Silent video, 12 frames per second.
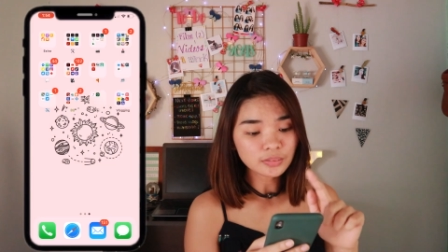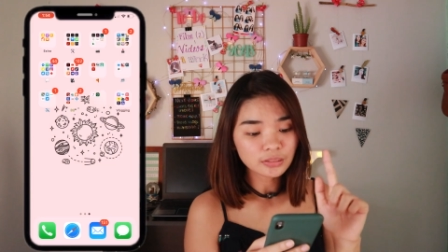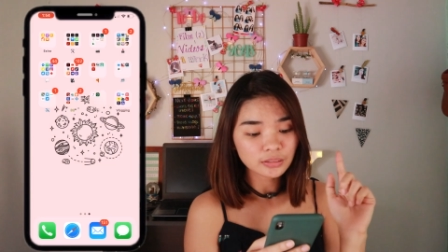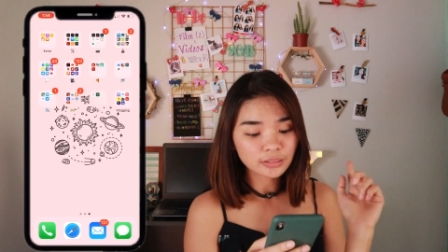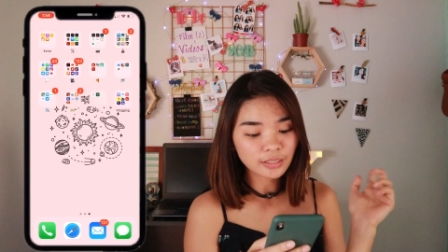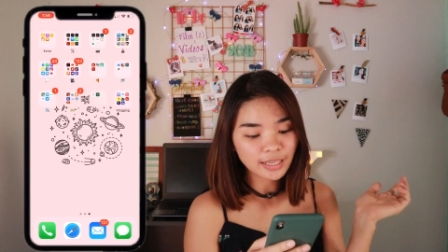
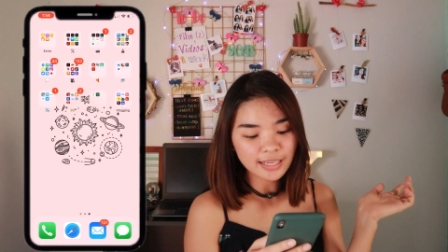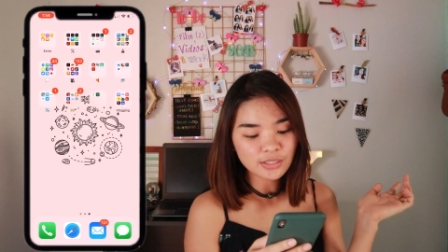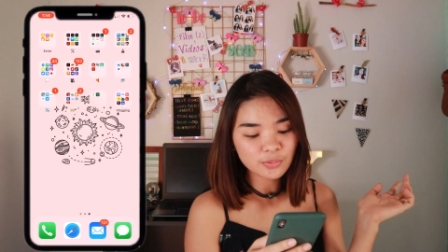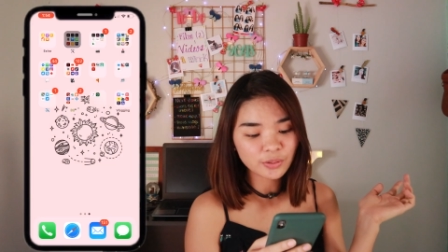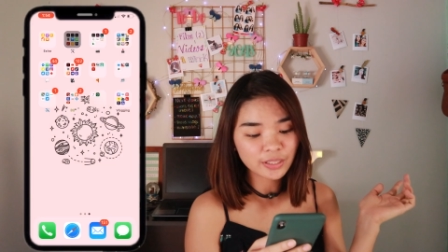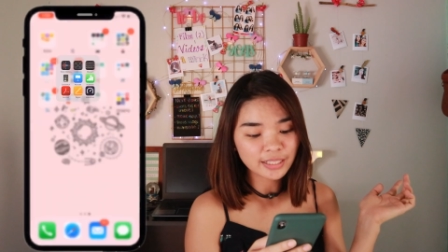So the
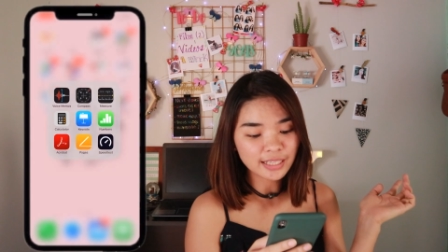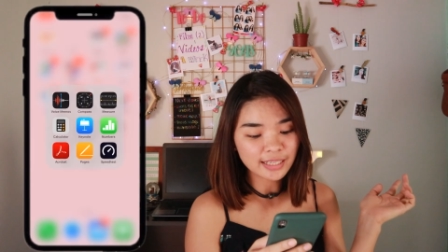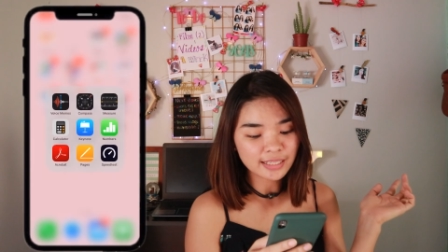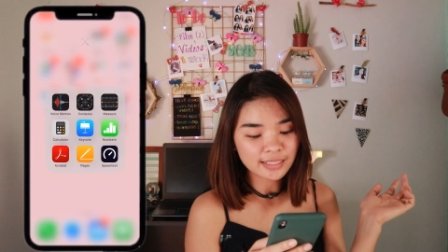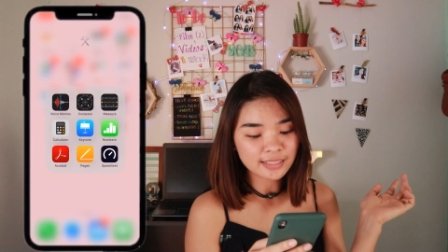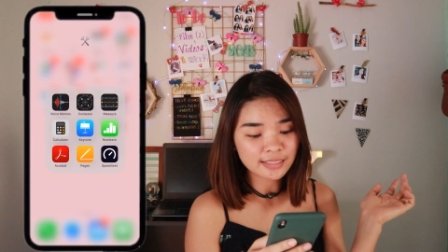next one
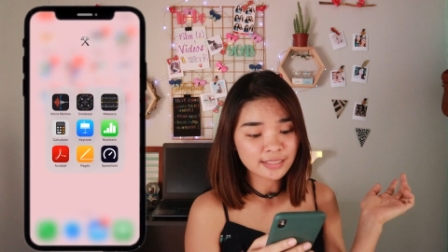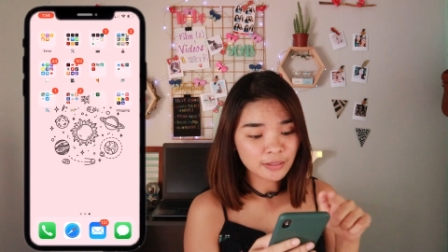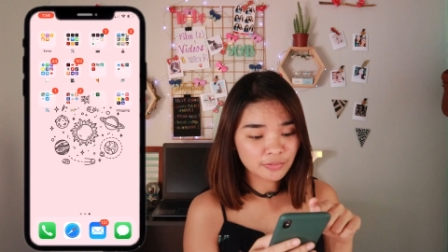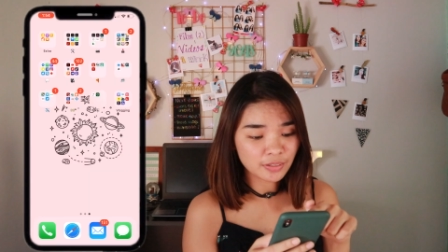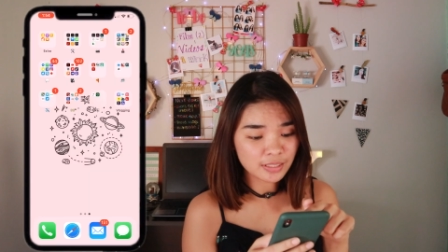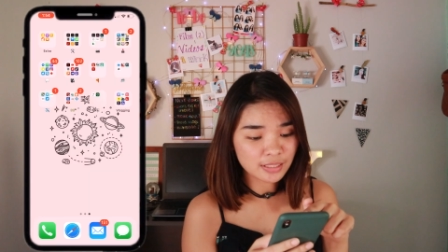is,
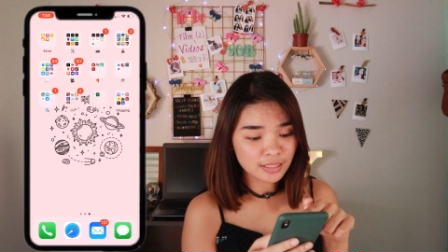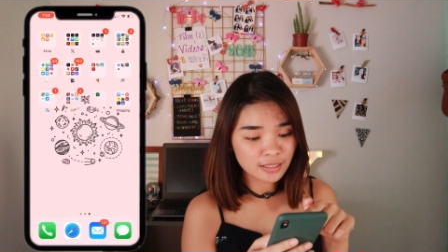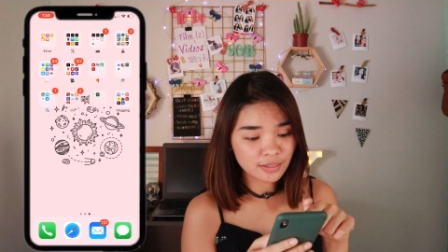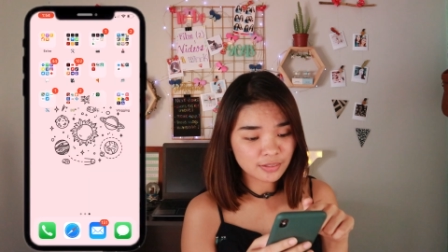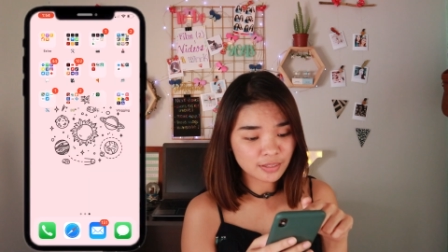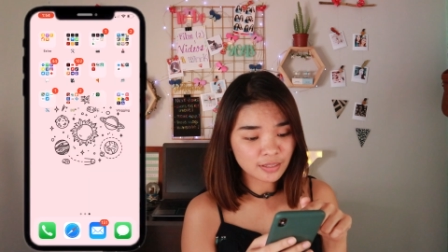if you
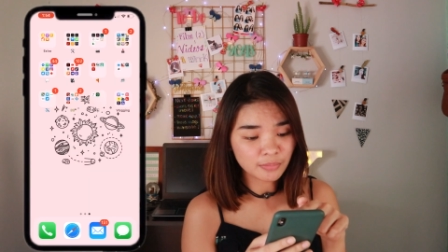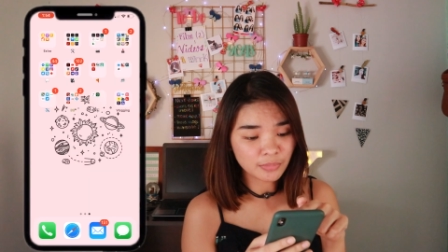see there's an